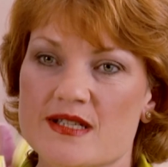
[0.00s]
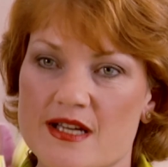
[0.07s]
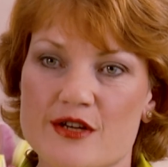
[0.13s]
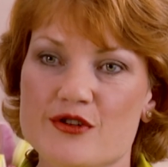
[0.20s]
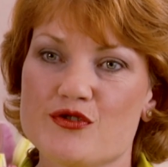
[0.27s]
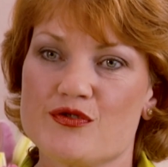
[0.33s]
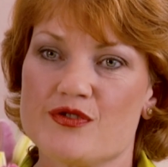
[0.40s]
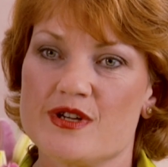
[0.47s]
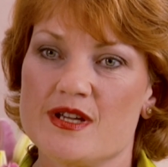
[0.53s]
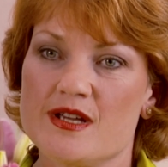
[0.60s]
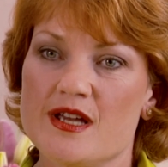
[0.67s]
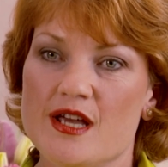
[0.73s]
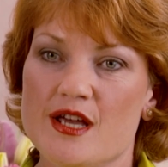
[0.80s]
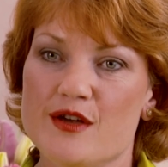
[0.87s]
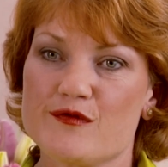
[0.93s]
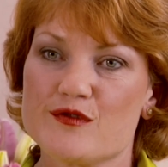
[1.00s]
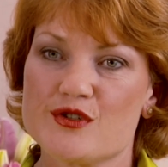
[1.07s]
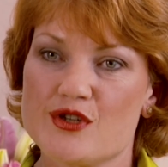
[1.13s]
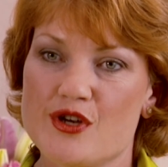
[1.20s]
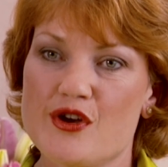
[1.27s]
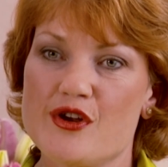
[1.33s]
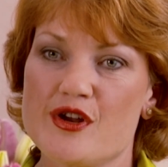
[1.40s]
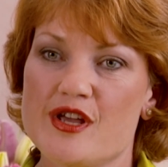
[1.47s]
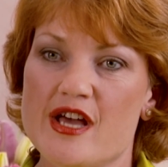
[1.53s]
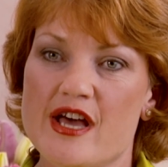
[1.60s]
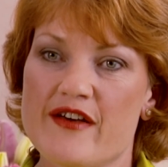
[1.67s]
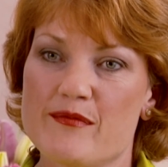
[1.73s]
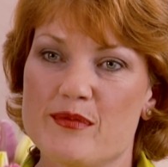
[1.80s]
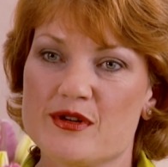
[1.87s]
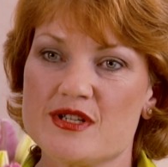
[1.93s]
country if Tony
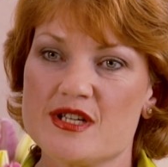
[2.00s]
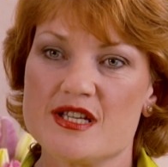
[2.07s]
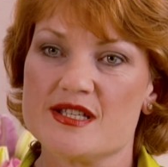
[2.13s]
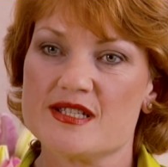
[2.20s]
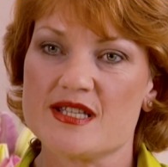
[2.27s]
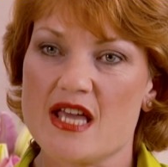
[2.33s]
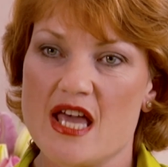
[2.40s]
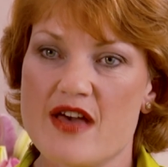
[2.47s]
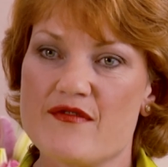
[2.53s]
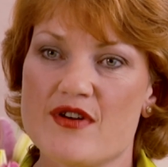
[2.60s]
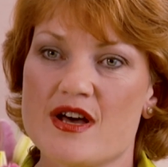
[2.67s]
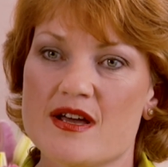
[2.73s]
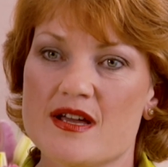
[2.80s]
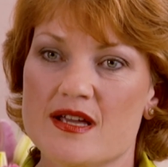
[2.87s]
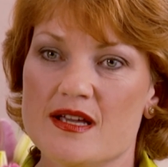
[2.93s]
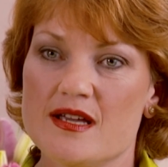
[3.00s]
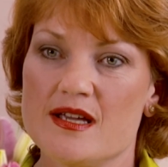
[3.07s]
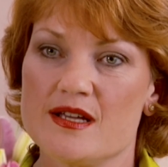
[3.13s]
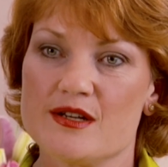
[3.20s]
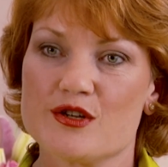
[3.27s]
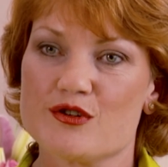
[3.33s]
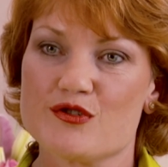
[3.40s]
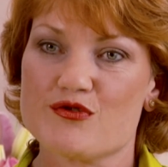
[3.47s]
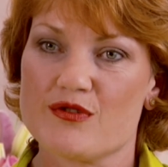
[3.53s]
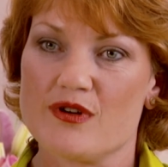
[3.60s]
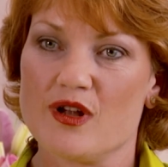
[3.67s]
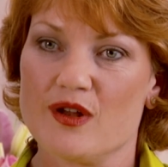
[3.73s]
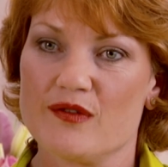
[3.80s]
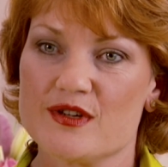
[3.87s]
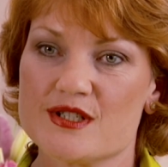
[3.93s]
Abbott is ever in control of